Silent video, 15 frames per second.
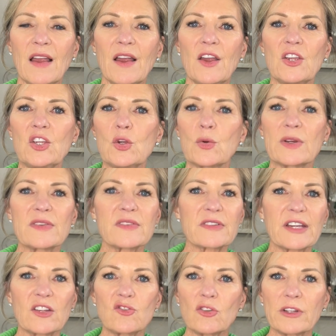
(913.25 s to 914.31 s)
You can
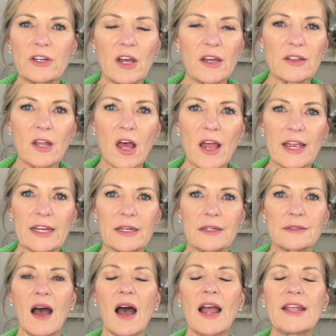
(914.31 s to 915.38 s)
schedule it online.
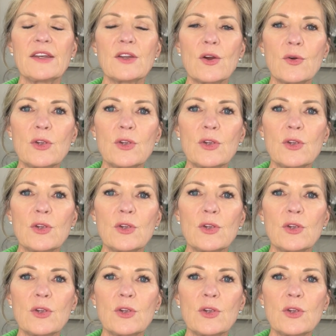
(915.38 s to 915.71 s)
I know